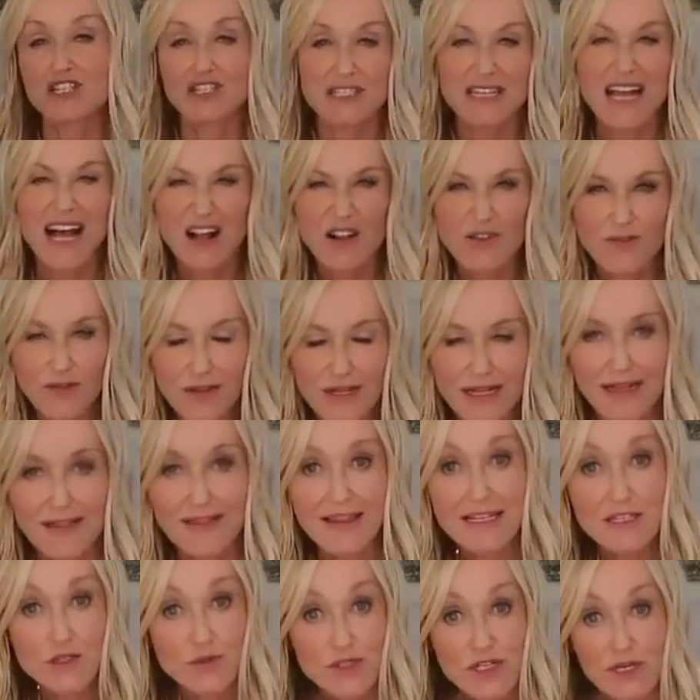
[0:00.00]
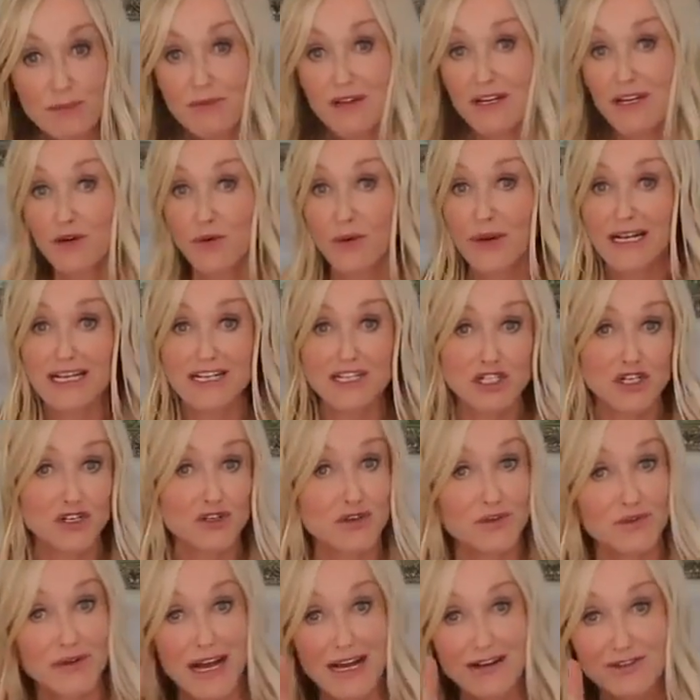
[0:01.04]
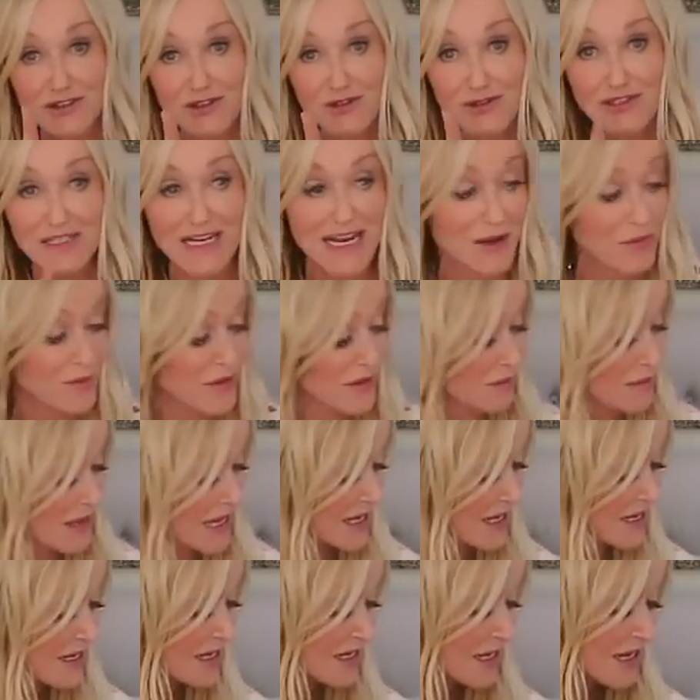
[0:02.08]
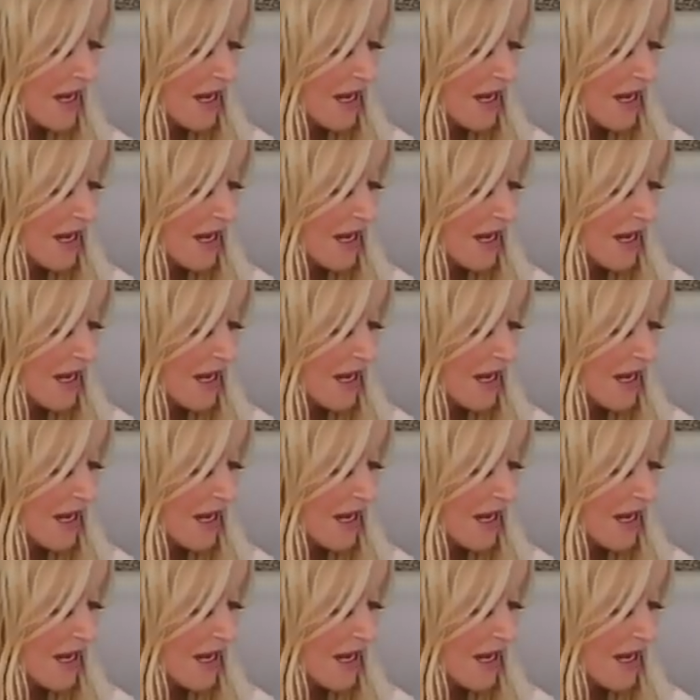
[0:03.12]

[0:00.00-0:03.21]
are just helpful little things, which I'm going to quickly show you now, so stay with me.